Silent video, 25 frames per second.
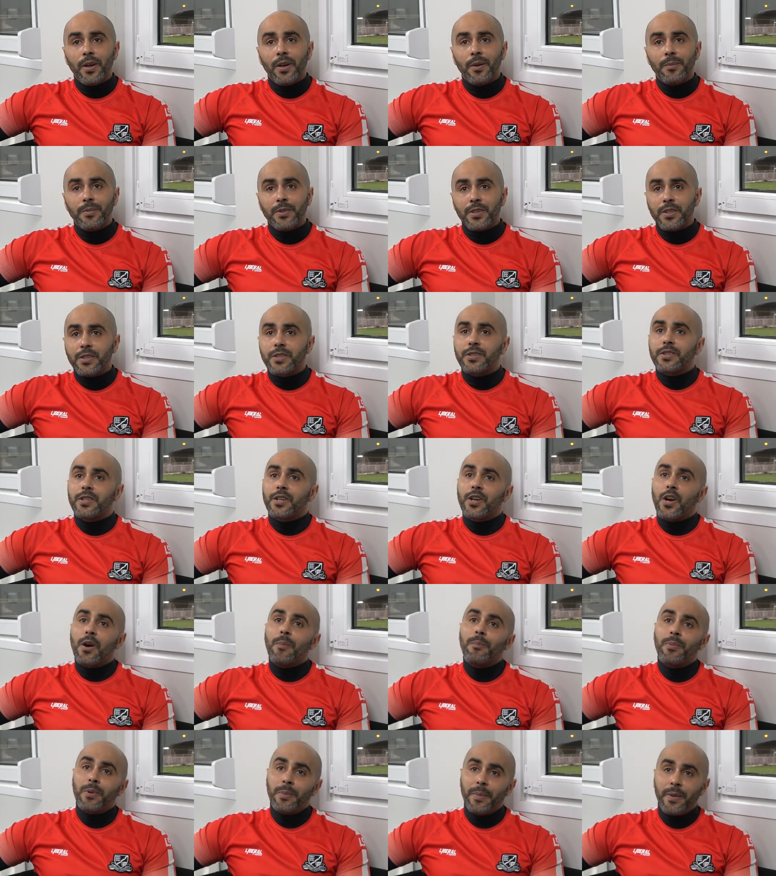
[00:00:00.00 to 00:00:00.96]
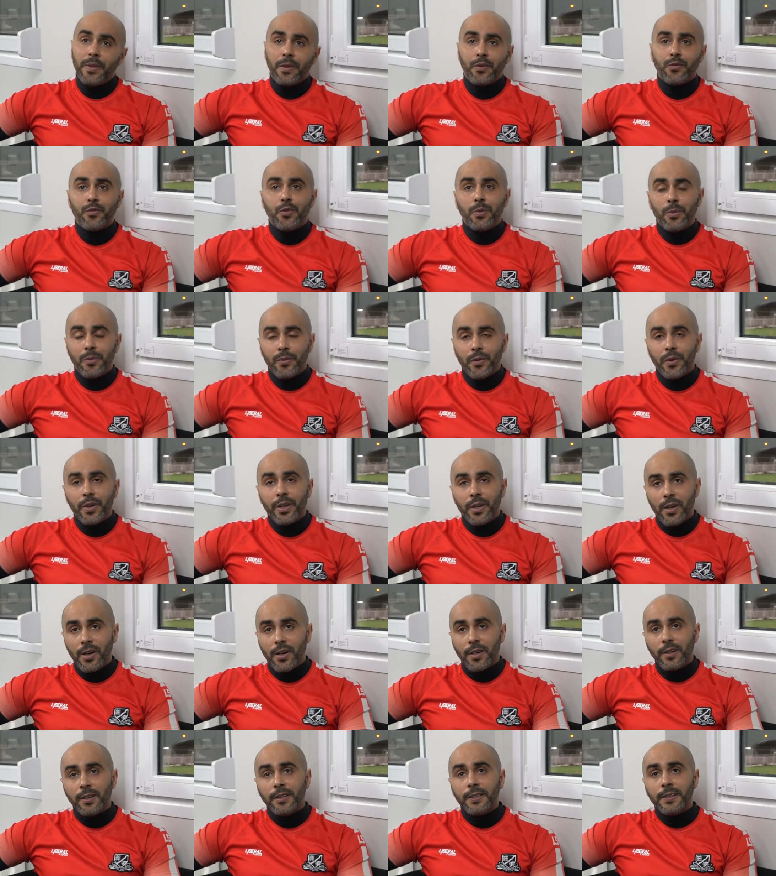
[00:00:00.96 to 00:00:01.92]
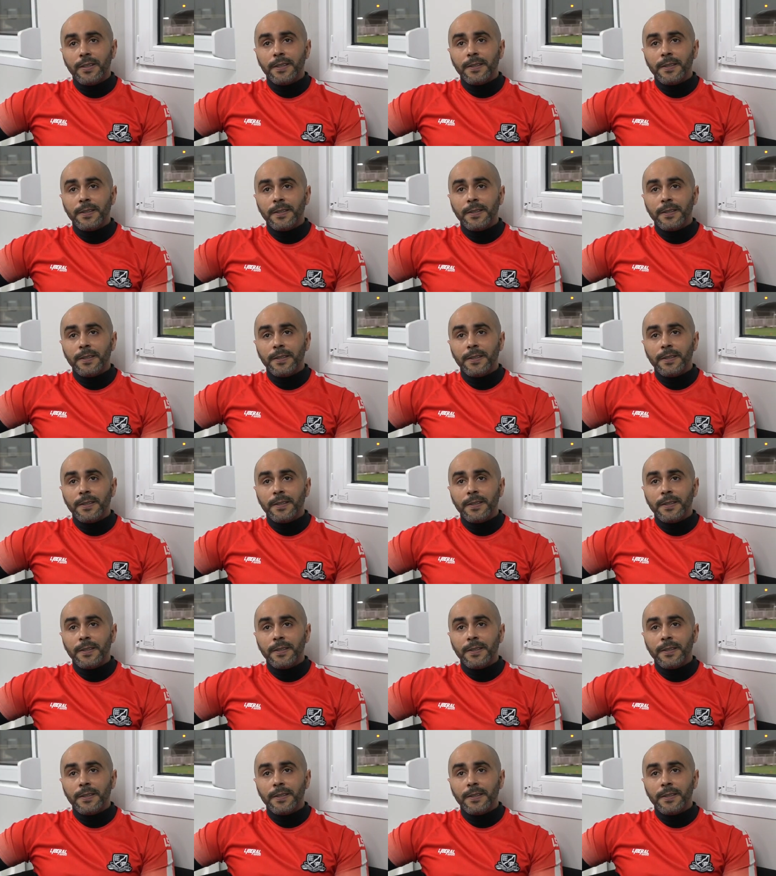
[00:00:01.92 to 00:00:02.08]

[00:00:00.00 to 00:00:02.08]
um, just to complement the group we've already got.